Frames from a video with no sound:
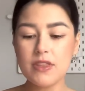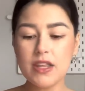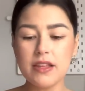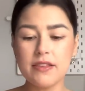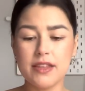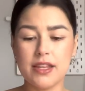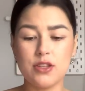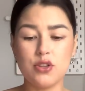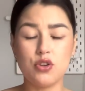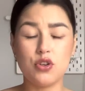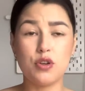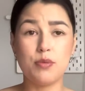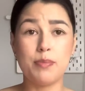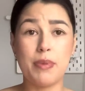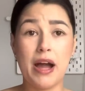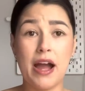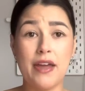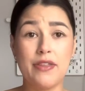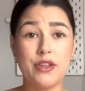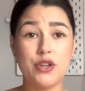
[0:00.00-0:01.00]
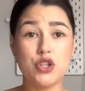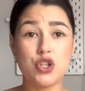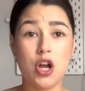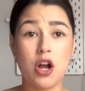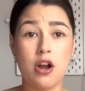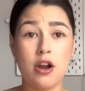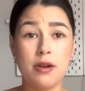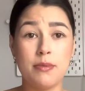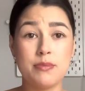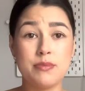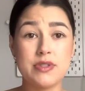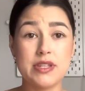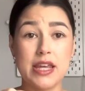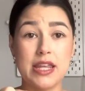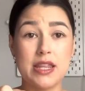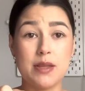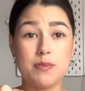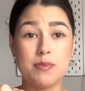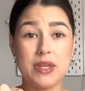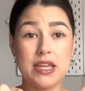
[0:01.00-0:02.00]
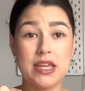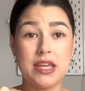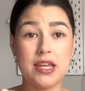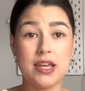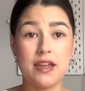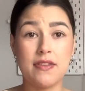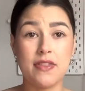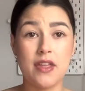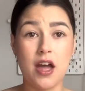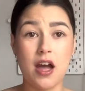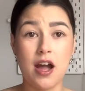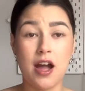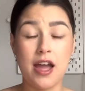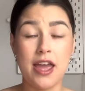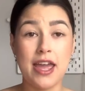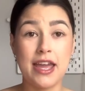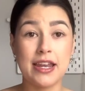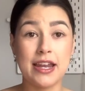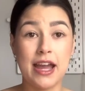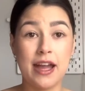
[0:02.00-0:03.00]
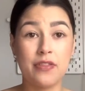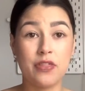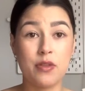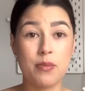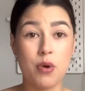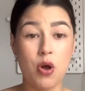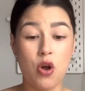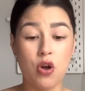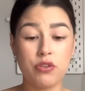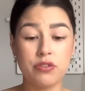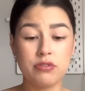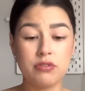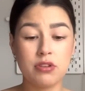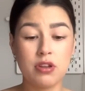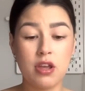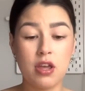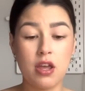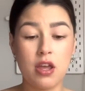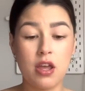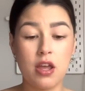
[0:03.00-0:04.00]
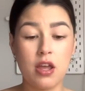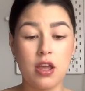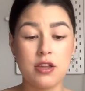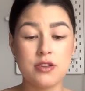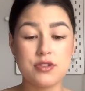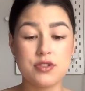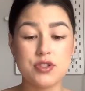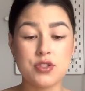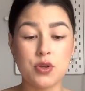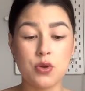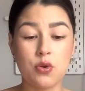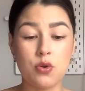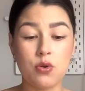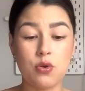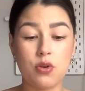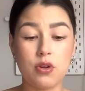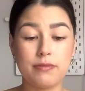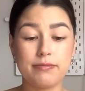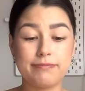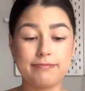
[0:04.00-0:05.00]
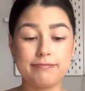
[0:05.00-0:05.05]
that you could buy the charms like the bee and the eye and add them on. So